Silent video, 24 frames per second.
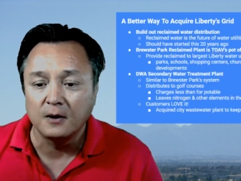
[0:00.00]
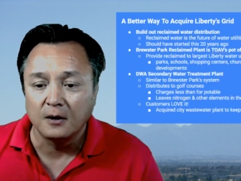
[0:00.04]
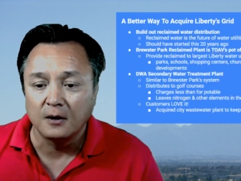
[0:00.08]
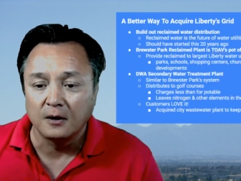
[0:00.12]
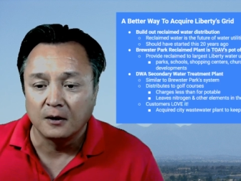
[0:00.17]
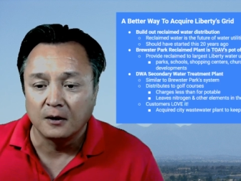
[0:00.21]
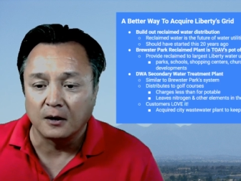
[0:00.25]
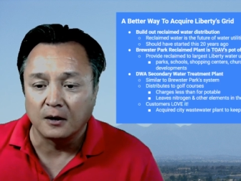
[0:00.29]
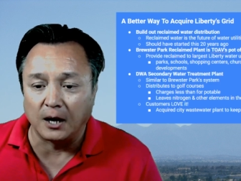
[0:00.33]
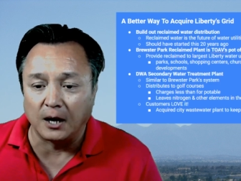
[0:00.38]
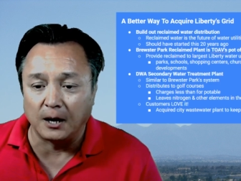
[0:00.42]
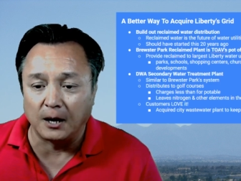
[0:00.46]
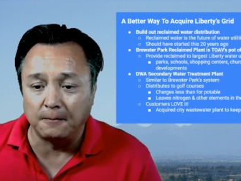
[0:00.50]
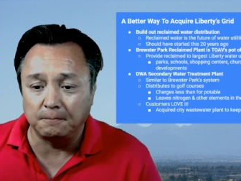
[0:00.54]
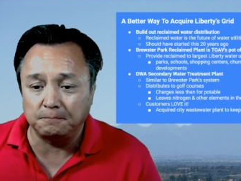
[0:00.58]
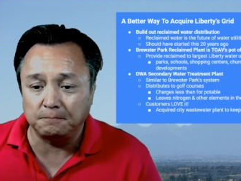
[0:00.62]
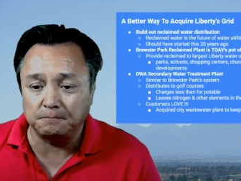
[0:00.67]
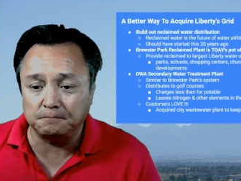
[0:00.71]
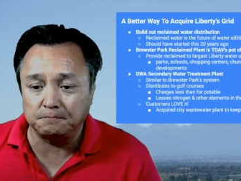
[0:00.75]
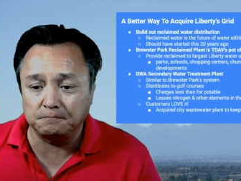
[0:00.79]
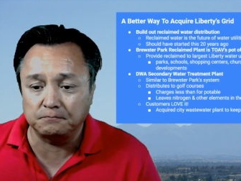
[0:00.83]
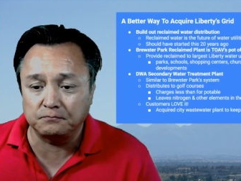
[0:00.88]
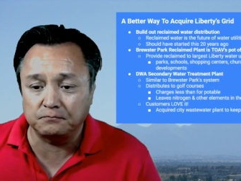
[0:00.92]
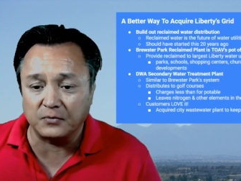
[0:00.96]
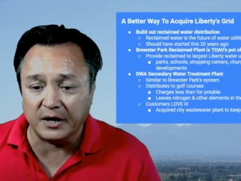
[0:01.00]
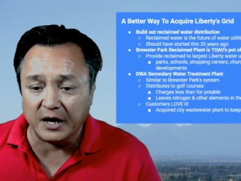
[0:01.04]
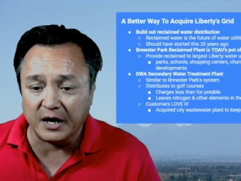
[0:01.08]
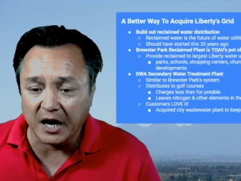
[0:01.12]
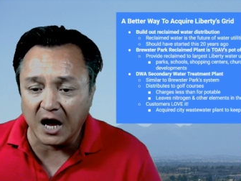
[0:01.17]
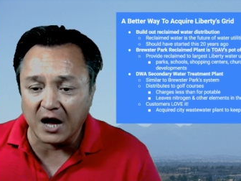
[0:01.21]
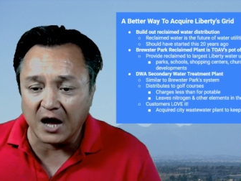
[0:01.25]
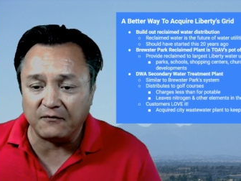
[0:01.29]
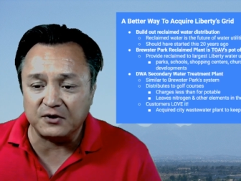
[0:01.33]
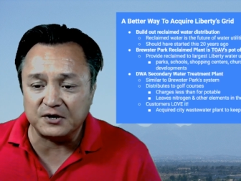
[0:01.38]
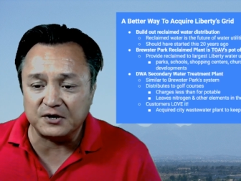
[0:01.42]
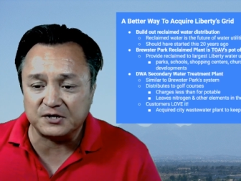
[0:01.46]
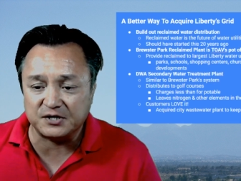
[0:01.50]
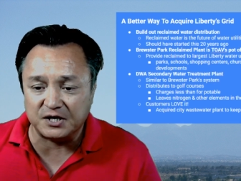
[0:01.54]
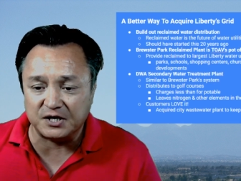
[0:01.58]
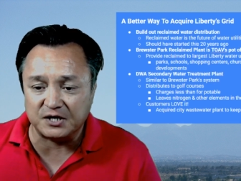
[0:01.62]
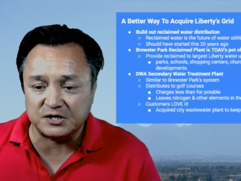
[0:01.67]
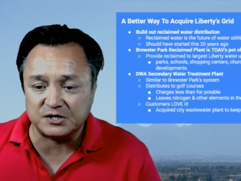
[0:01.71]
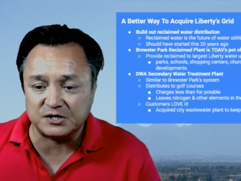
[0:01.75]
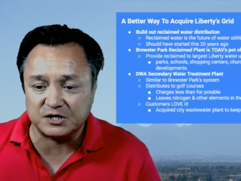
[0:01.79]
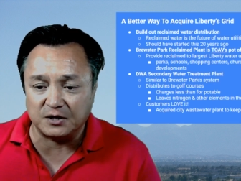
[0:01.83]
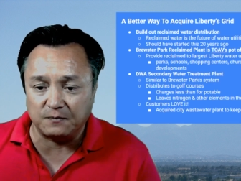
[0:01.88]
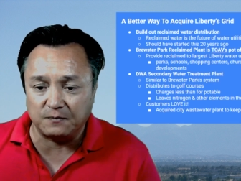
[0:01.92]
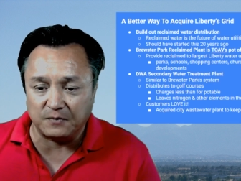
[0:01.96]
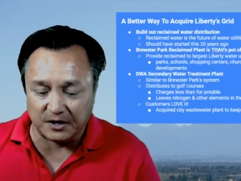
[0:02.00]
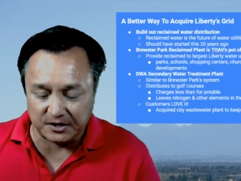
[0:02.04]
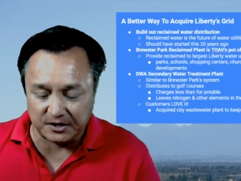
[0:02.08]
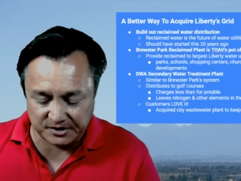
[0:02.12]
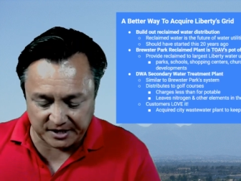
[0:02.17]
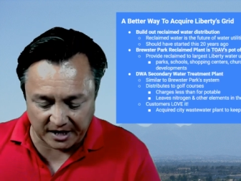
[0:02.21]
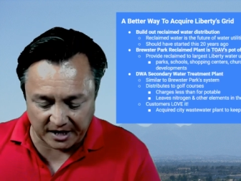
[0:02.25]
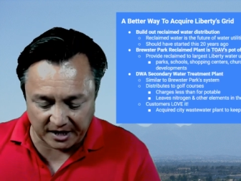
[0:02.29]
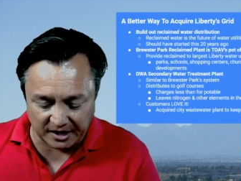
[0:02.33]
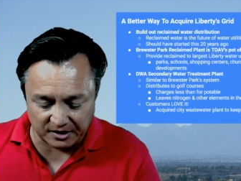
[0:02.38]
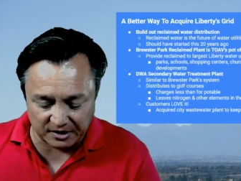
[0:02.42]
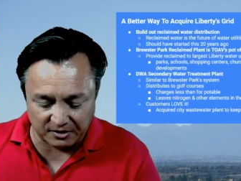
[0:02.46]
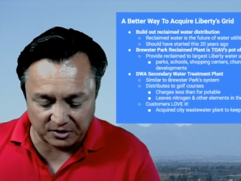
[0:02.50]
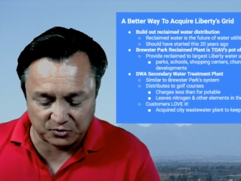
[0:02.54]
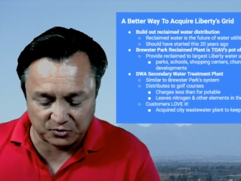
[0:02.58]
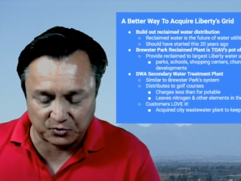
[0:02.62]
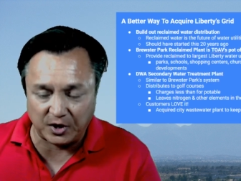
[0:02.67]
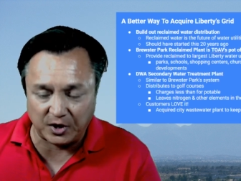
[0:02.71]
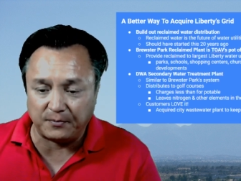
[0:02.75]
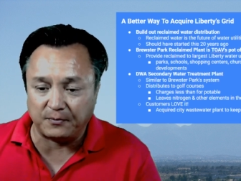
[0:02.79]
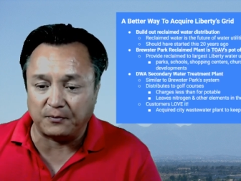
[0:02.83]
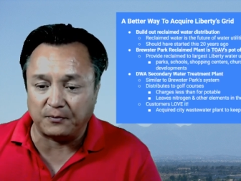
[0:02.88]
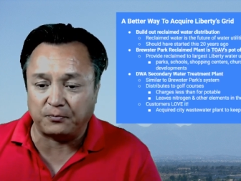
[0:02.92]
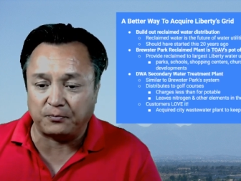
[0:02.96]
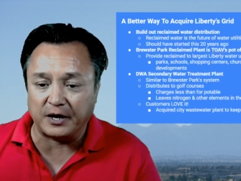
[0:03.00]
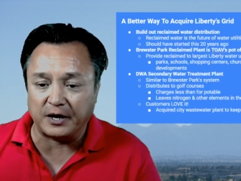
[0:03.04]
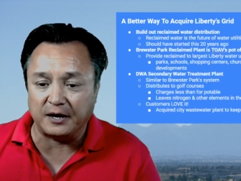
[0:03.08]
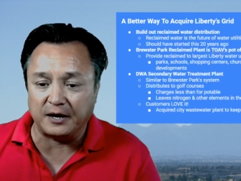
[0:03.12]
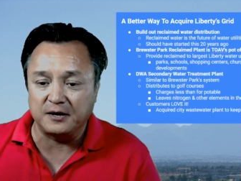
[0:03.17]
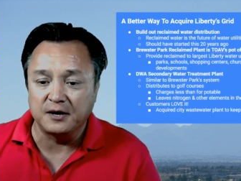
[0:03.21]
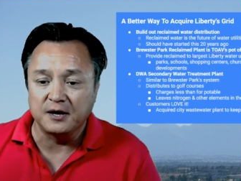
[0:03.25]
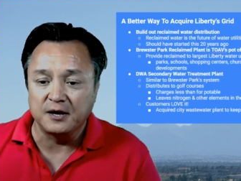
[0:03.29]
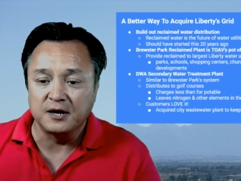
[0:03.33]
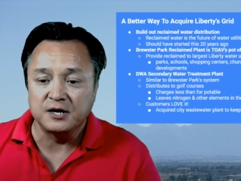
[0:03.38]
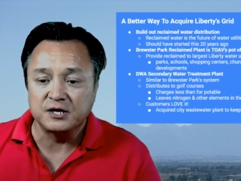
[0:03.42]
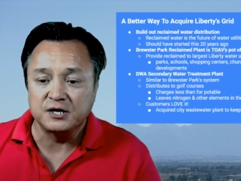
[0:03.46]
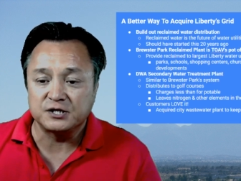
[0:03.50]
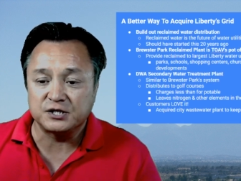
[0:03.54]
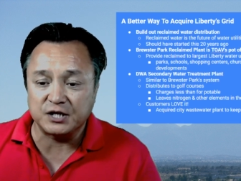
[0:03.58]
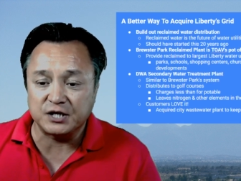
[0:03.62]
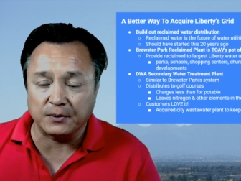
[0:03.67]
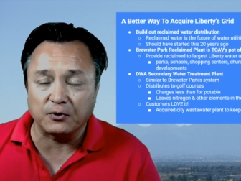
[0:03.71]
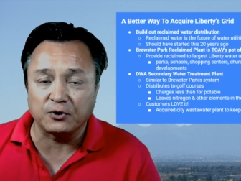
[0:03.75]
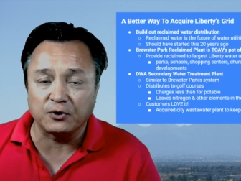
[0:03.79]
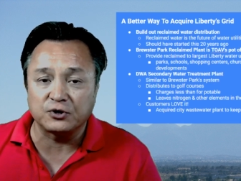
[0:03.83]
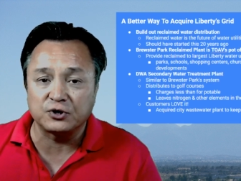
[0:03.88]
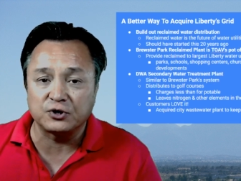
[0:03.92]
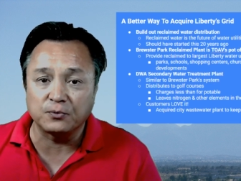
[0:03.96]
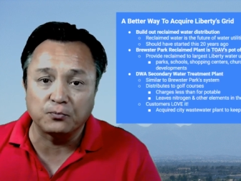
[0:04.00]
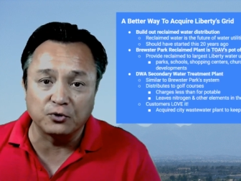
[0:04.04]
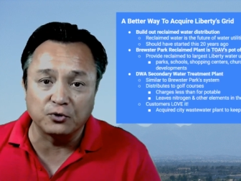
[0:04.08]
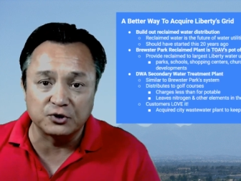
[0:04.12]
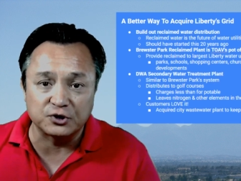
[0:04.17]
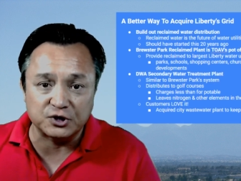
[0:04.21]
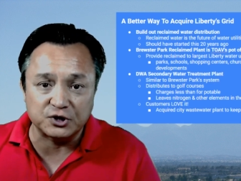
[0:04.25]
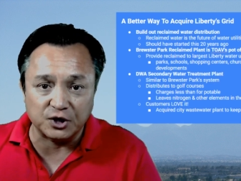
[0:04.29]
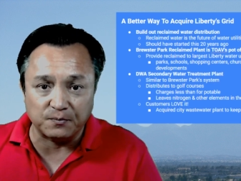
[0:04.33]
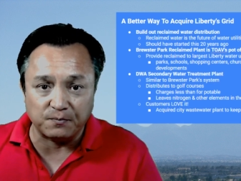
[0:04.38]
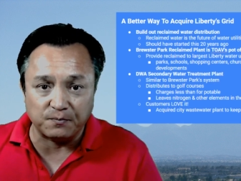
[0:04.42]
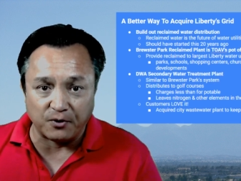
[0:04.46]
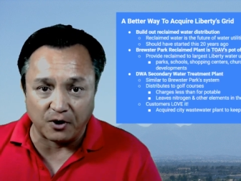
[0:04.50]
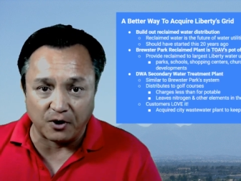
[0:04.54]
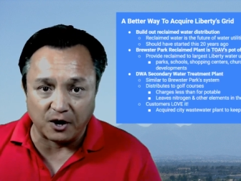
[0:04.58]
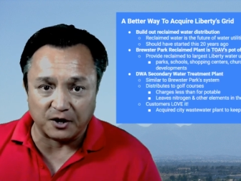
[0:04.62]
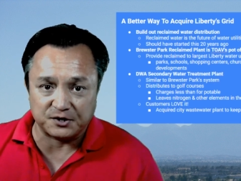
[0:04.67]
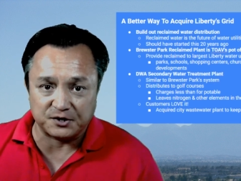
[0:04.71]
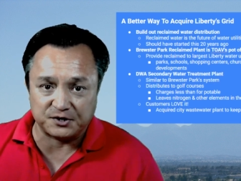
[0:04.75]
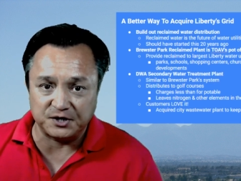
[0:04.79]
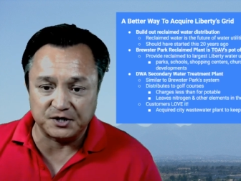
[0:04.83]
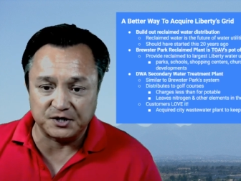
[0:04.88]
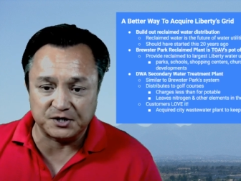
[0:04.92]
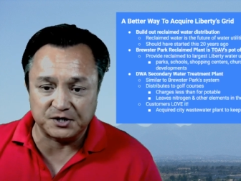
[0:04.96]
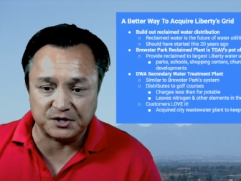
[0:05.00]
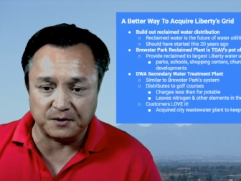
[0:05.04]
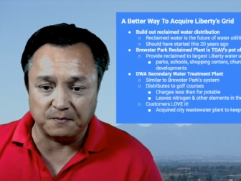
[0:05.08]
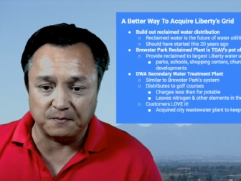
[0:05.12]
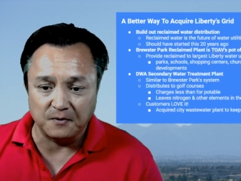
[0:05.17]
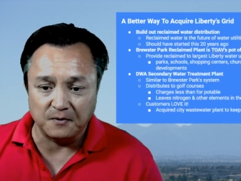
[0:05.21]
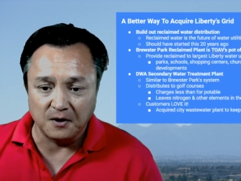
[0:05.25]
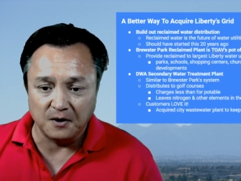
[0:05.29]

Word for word: Um, they have a system, a secondary treatment plant similar to Brewster Park system,